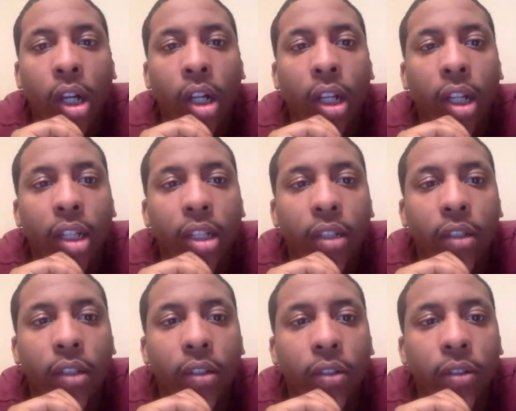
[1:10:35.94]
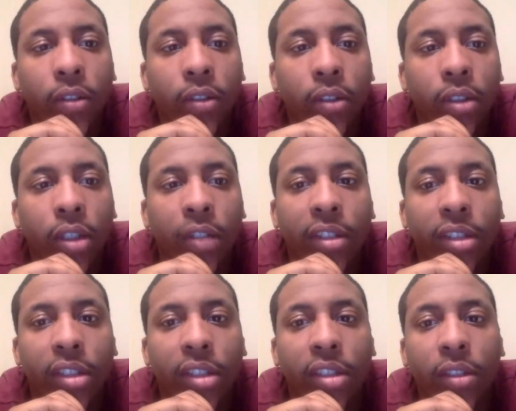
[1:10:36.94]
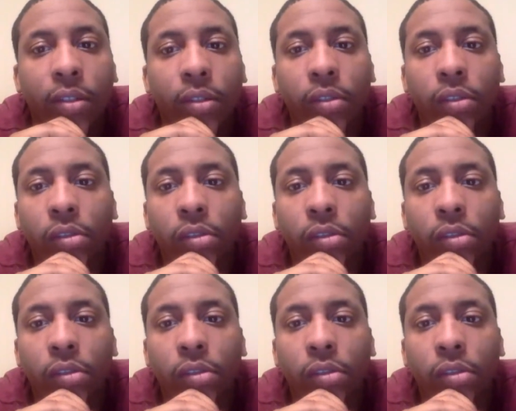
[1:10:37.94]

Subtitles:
I like the San Francisco.